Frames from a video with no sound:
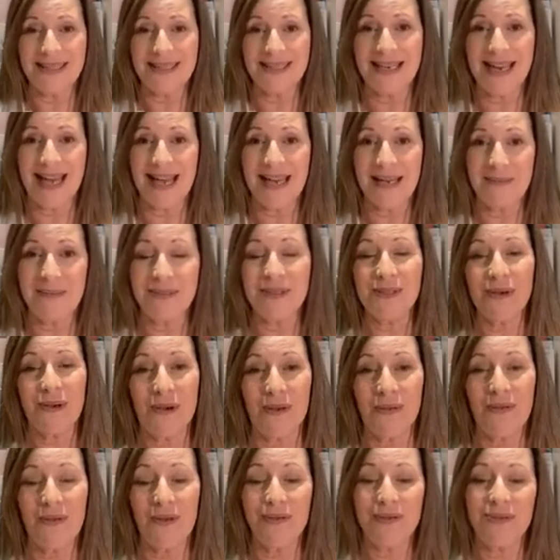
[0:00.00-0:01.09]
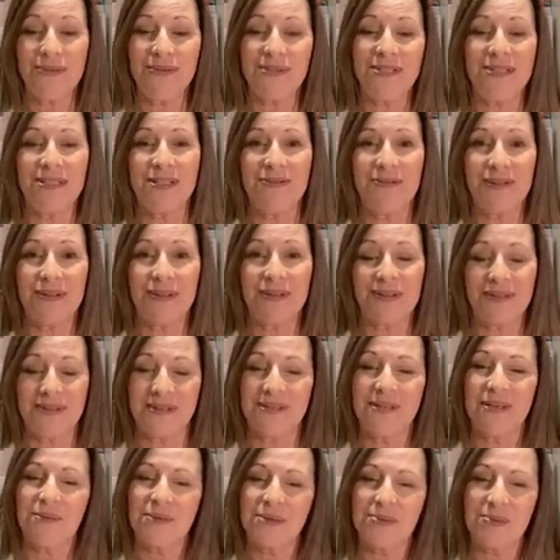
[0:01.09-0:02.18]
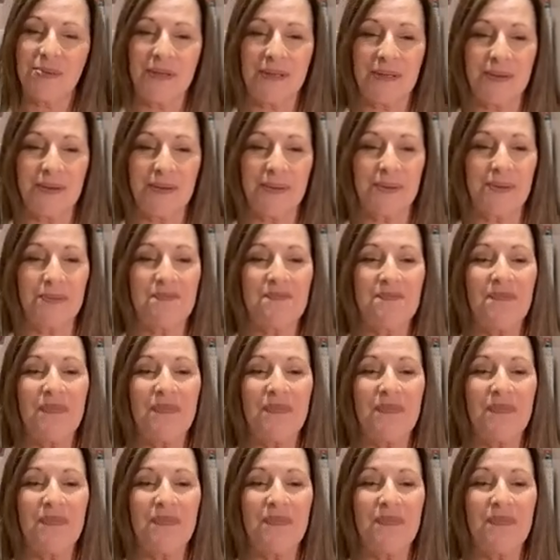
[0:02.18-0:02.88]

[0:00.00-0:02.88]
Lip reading: names on those certificates. That was pretty cool.